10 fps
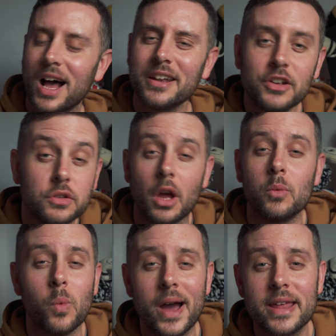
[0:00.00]
I know you
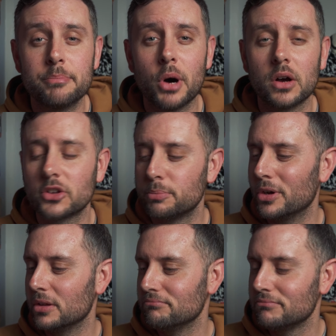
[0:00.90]
don't wear the box,
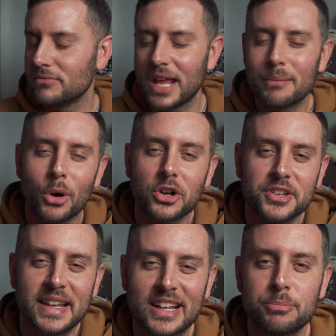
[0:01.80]
but the
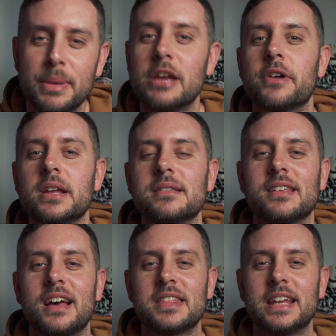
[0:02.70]
unboxing experience
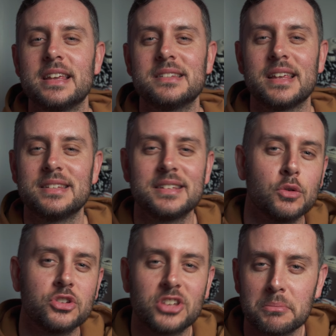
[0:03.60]
I think is
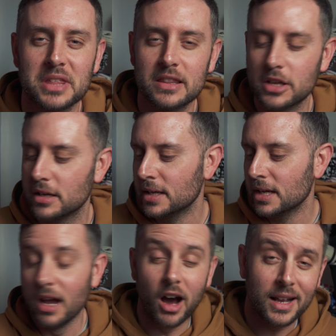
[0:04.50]
still something that
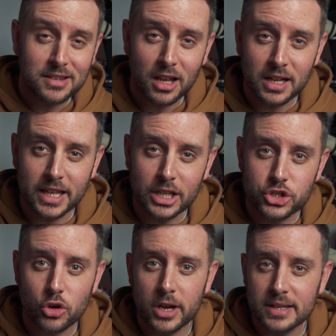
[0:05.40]
I certainly
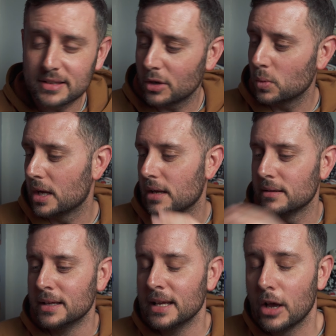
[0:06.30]
enjoy. So
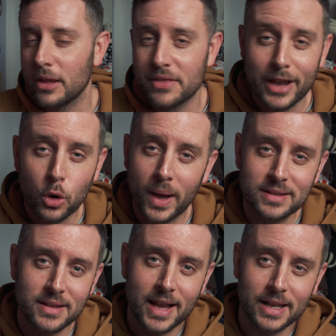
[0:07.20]
they
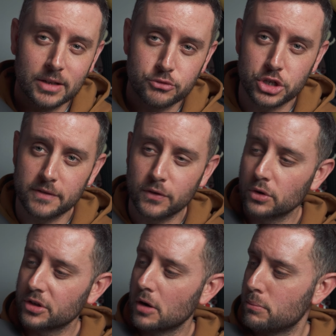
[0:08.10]
always nail it,
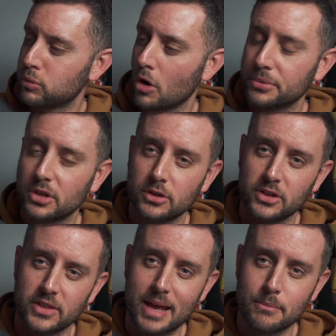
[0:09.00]
GFORE, so props
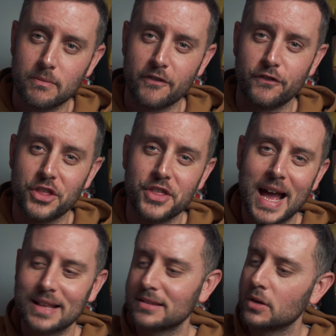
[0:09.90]
to them for
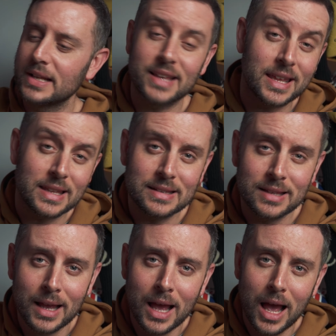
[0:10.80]
that. So let's get
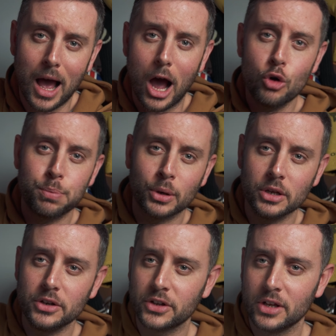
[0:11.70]
these
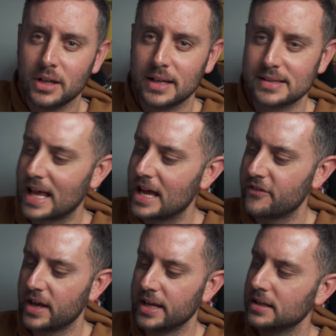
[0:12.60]
opened. Let's
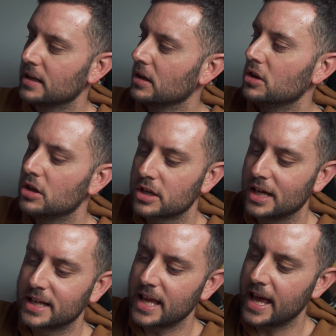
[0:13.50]
have a little look
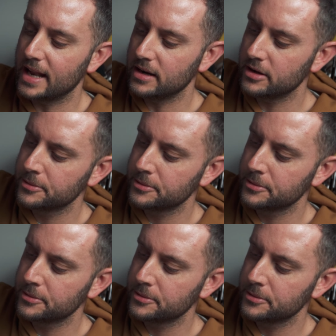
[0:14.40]
again.